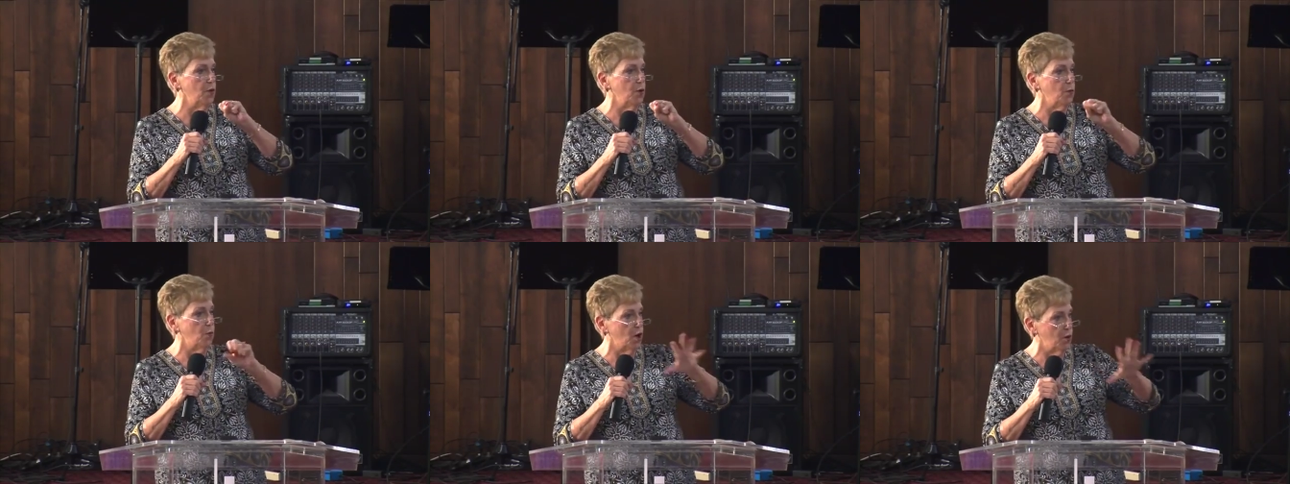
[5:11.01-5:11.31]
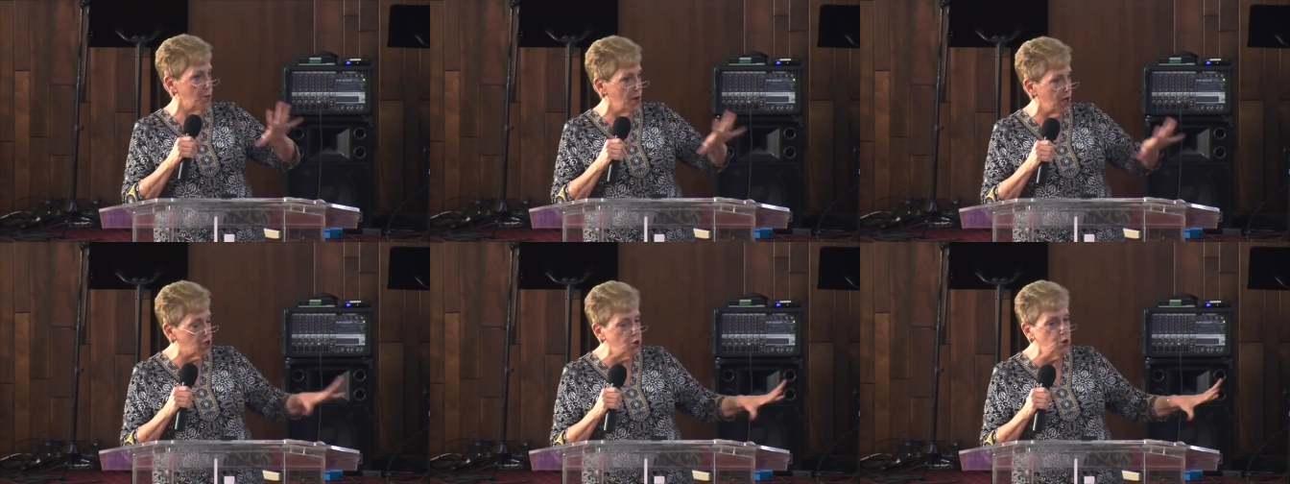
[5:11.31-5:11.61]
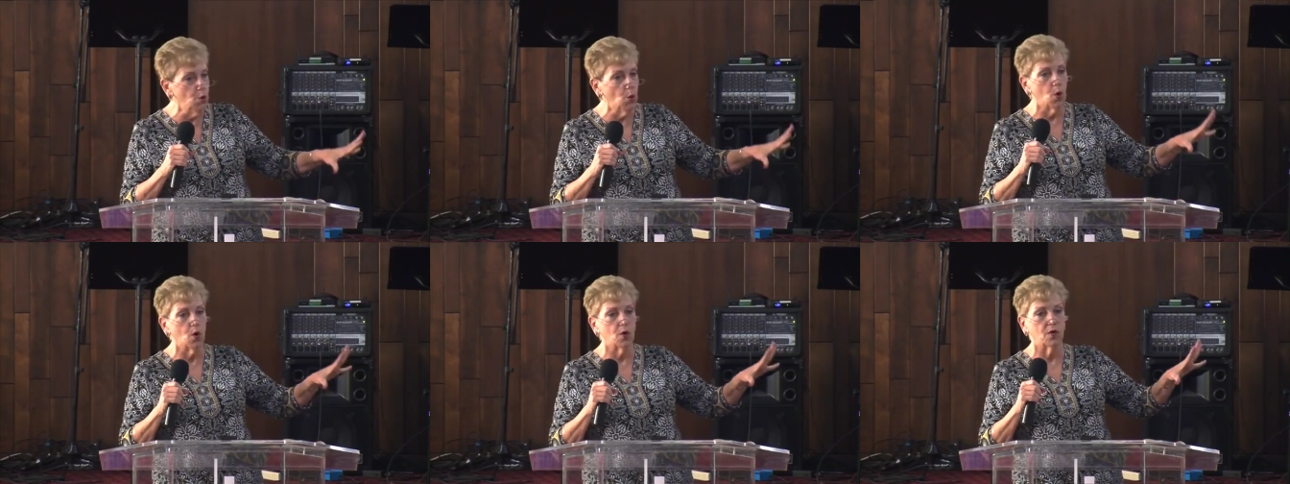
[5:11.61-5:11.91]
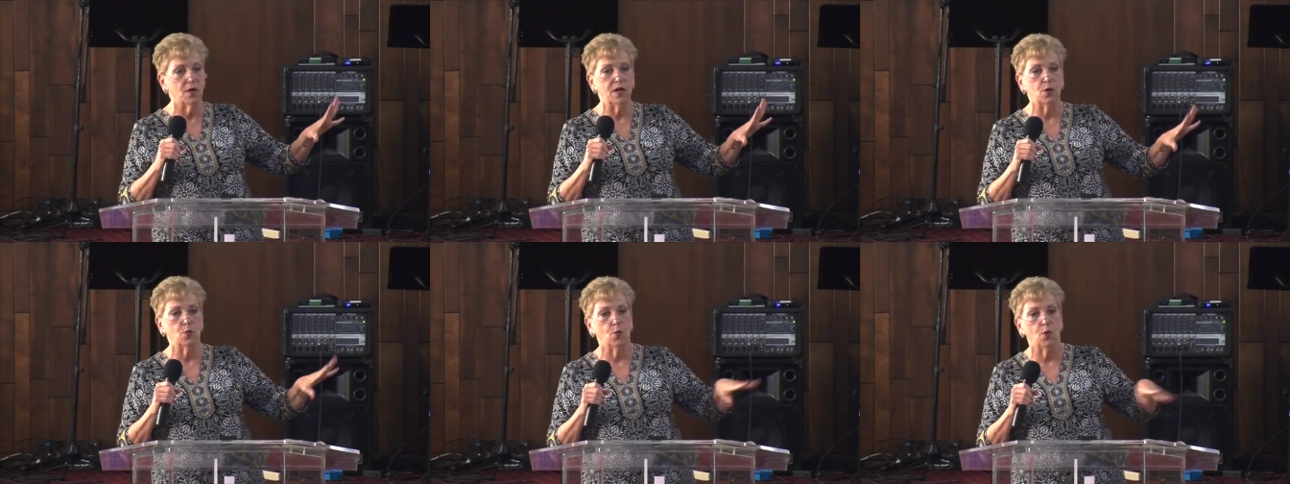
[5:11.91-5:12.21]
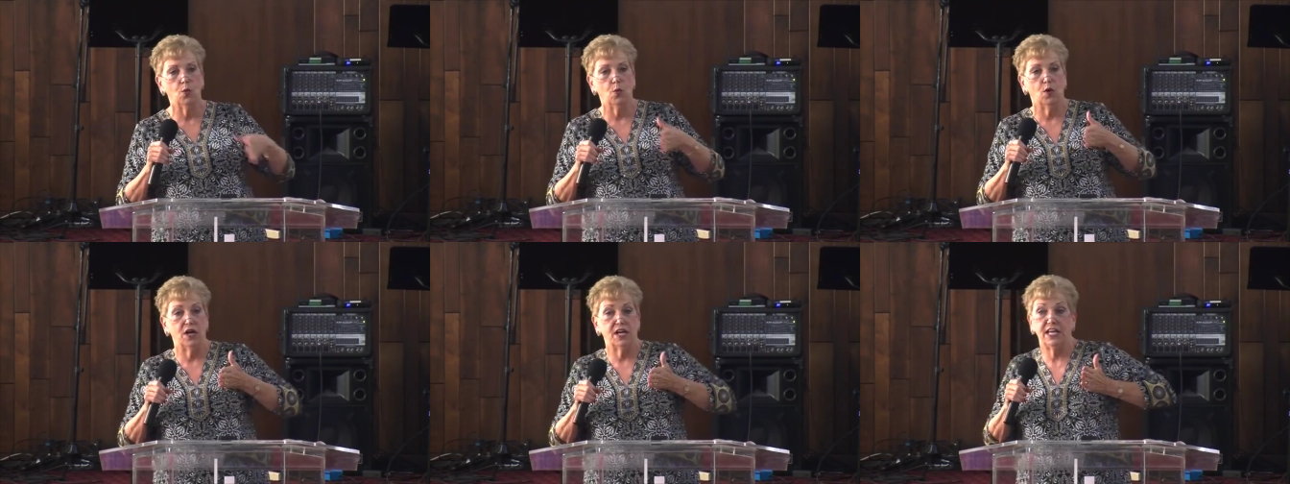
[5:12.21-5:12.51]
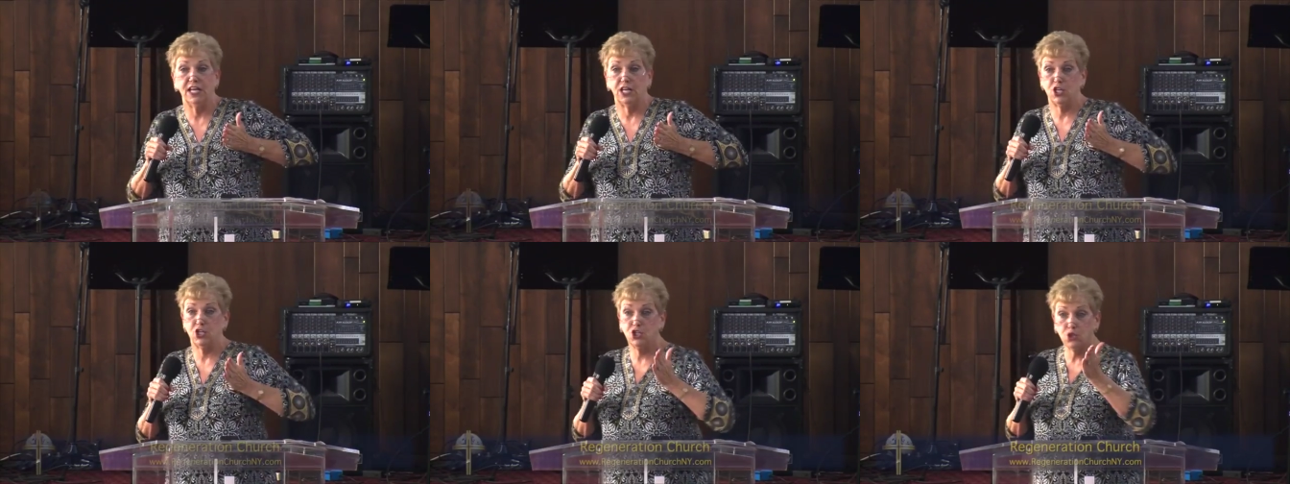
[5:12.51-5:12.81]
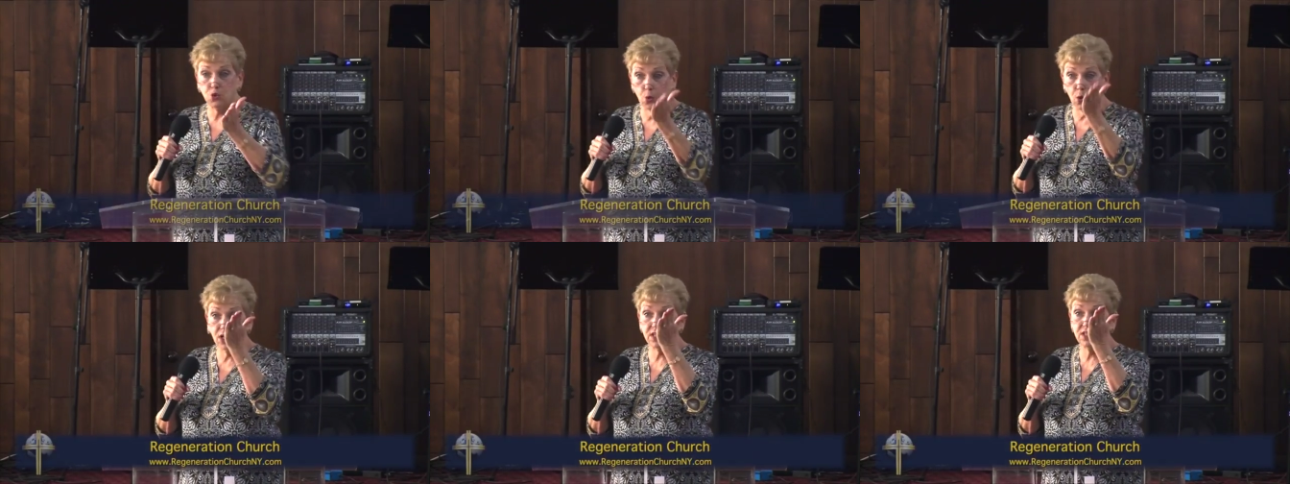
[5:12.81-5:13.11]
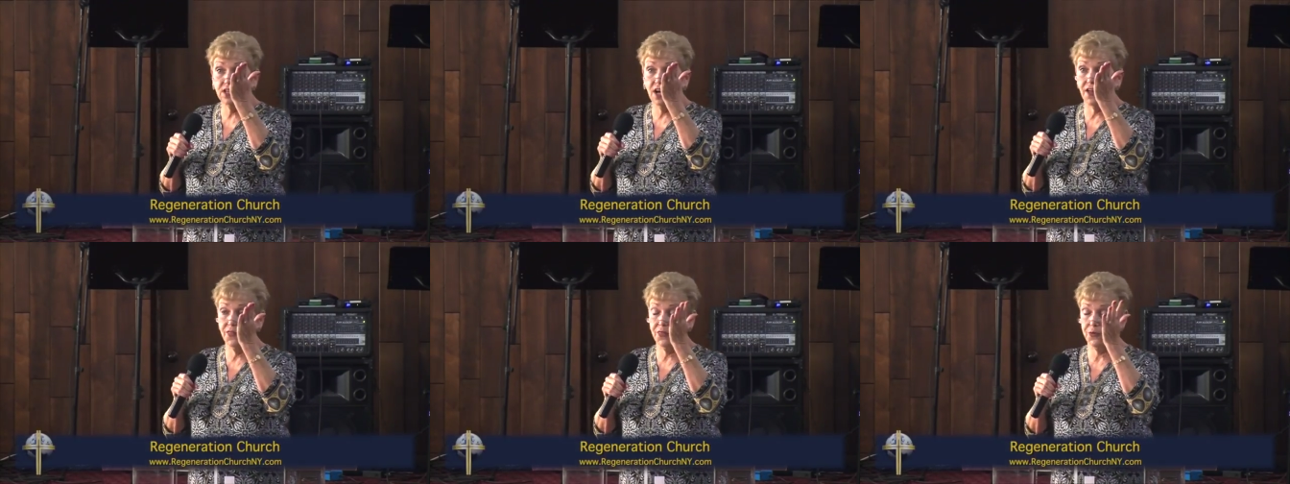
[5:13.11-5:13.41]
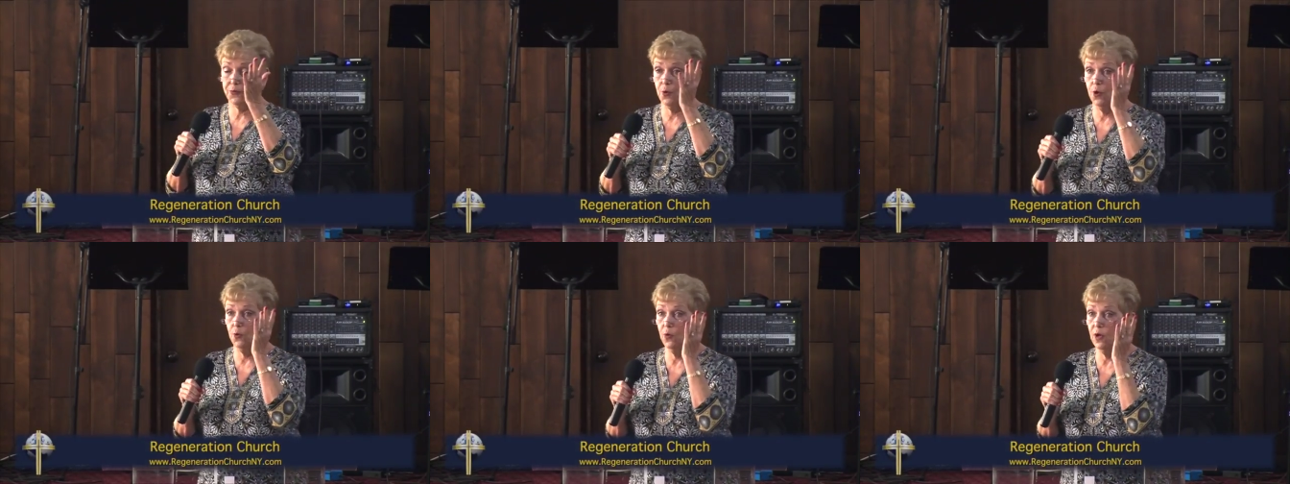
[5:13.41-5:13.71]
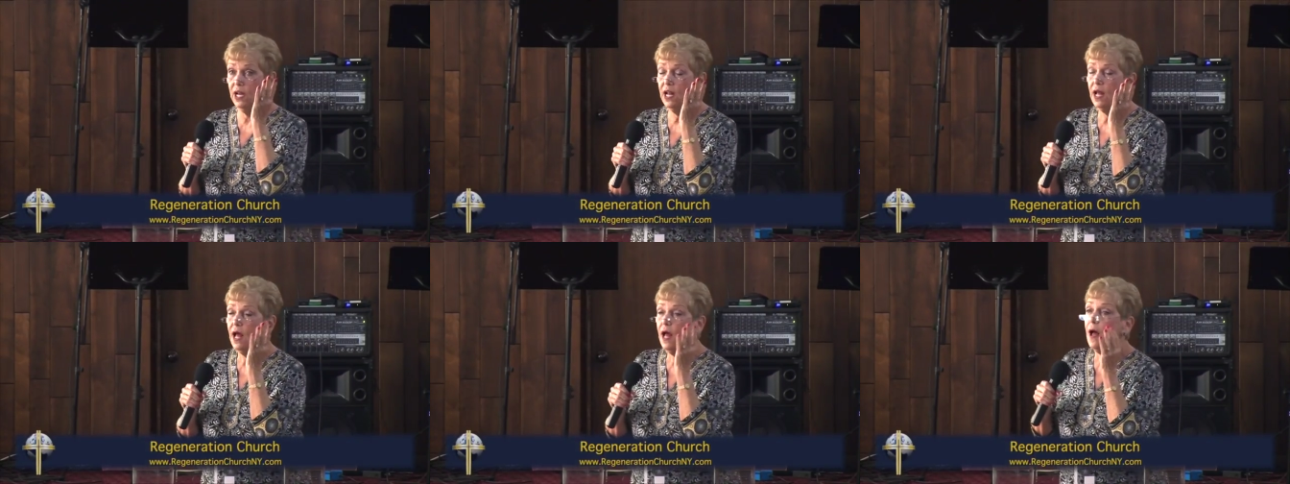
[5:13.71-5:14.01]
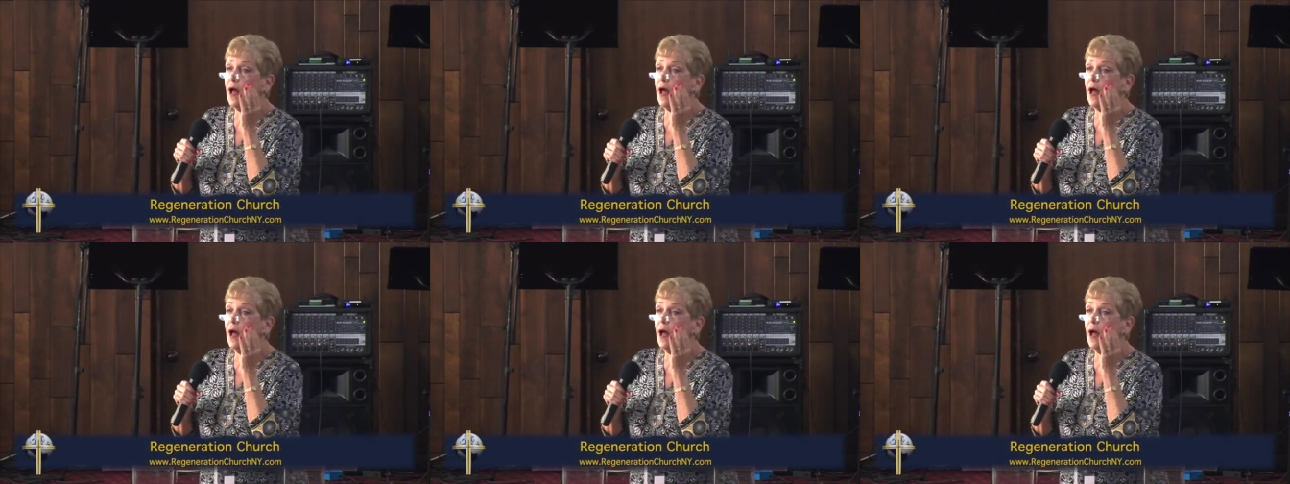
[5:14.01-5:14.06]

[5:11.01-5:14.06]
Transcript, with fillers: We want to ignore it. We want to get a shortcut through it.